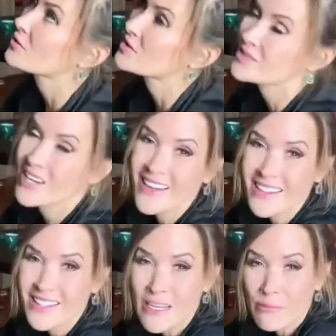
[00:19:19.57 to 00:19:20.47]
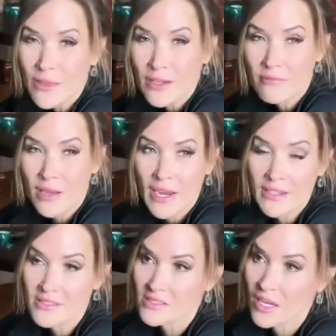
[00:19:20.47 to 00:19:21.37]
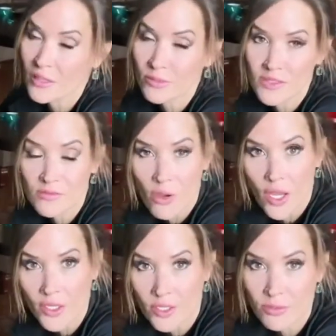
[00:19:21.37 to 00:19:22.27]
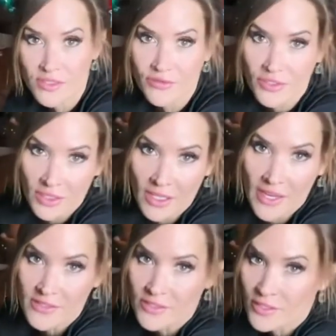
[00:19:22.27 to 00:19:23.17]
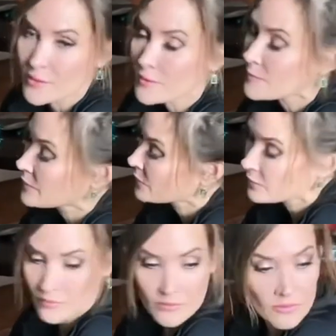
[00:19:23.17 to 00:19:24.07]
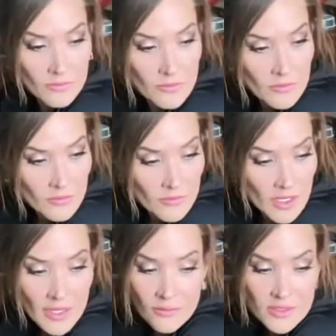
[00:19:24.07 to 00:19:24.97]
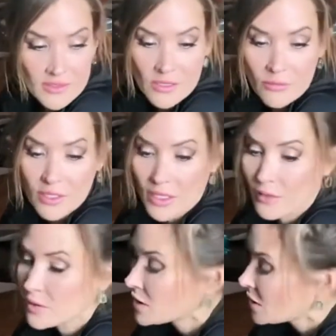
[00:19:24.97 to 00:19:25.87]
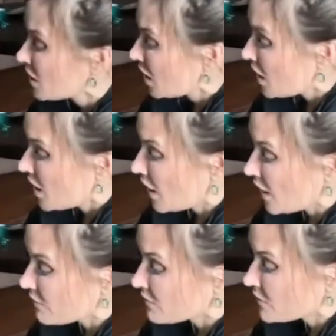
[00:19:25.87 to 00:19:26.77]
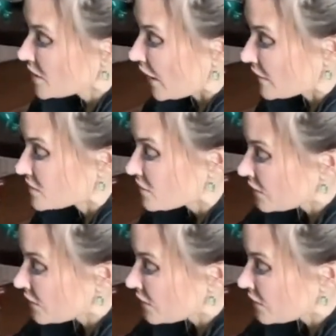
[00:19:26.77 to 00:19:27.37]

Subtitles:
just kind of keep that in mind: sun plus water plus fertilizer. Yeah, whiskey, we know. Yeah, so